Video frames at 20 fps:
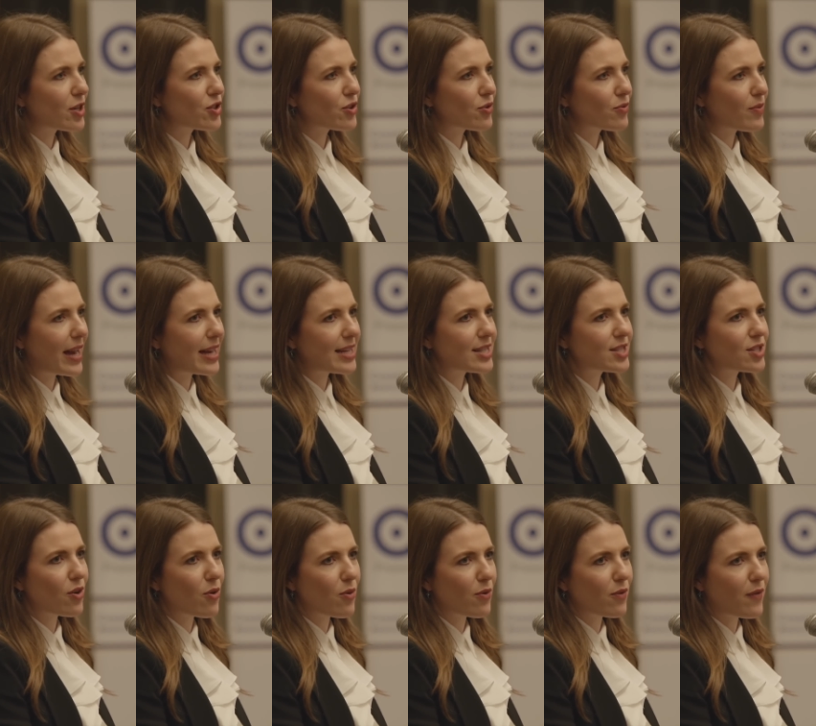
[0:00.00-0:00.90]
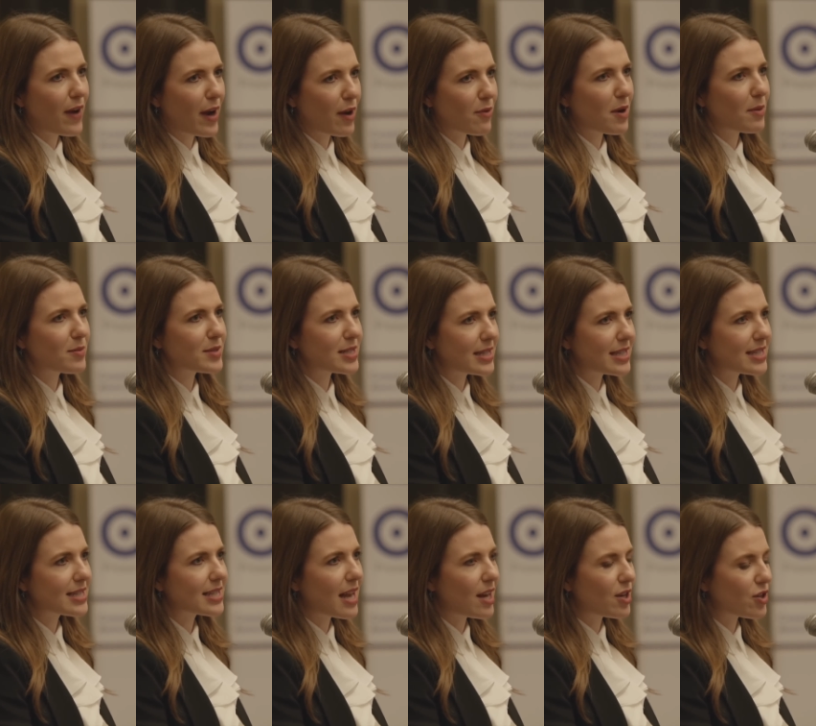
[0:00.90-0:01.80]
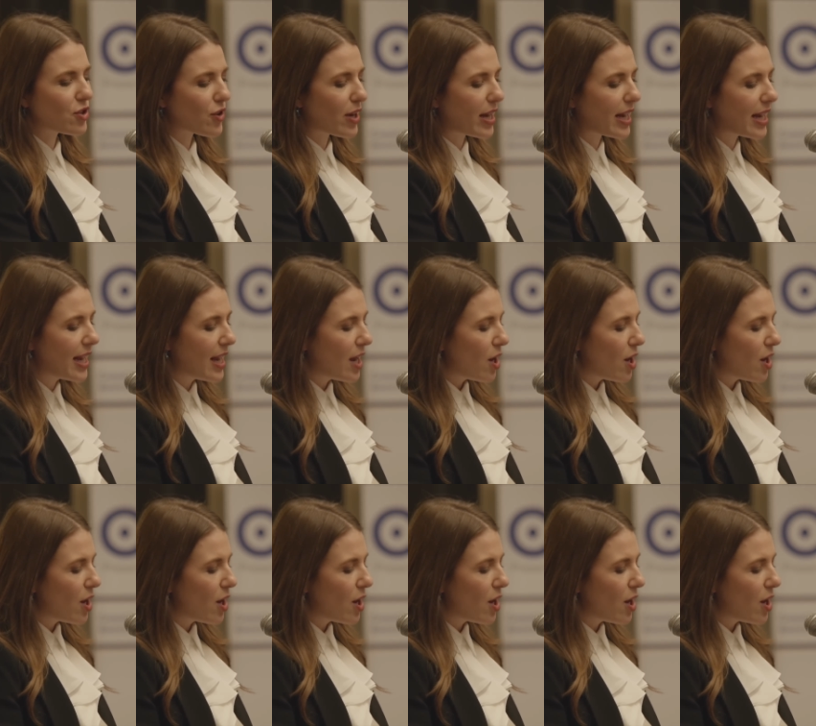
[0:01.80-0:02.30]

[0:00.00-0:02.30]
your rights to own firearms in this country.